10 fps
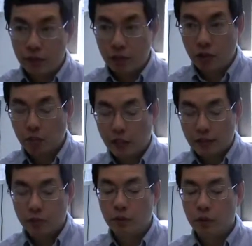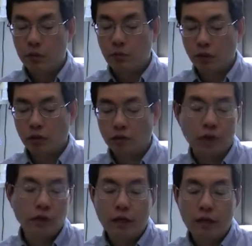these plasmids to make sure I've
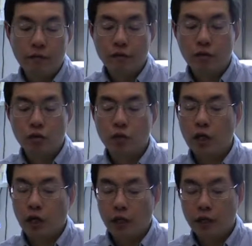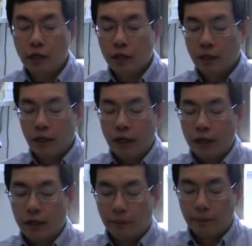got everything is okay.
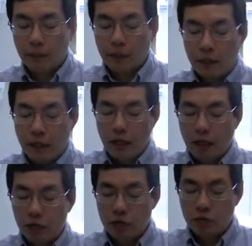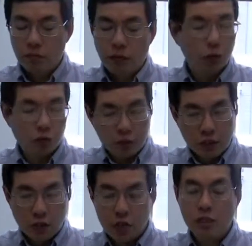You may also
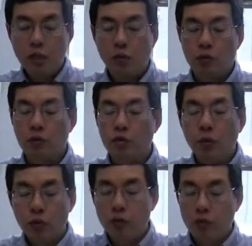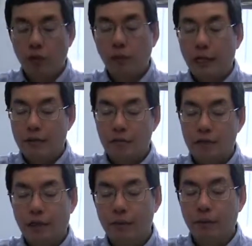need to sequence your plasma
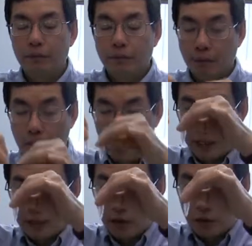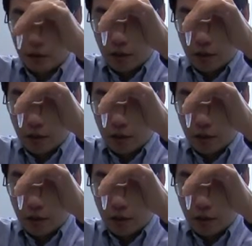sample. But that's it.